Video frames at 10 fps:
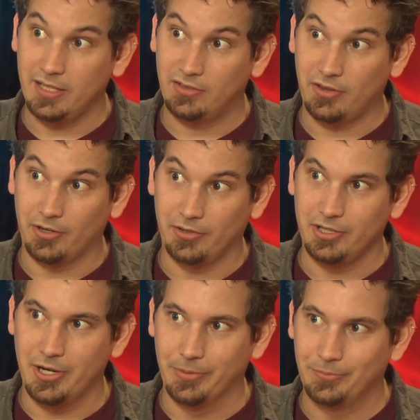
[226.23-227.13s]
into their,
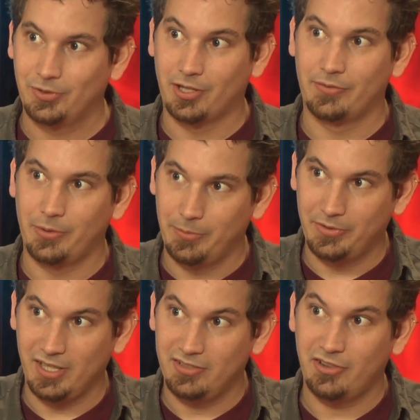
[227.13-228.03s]
you know, server
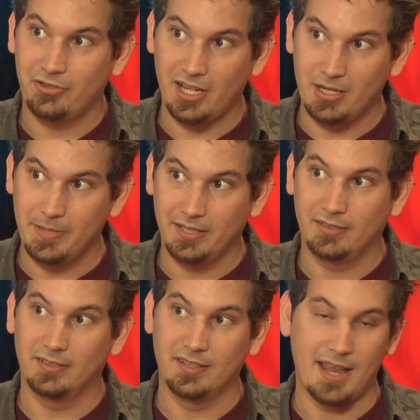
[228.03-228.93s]
rooms and into their
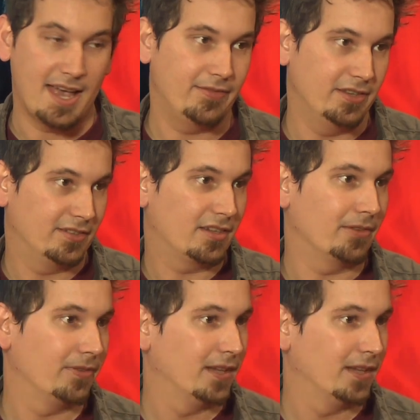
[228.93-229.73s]
databases and having the stuff.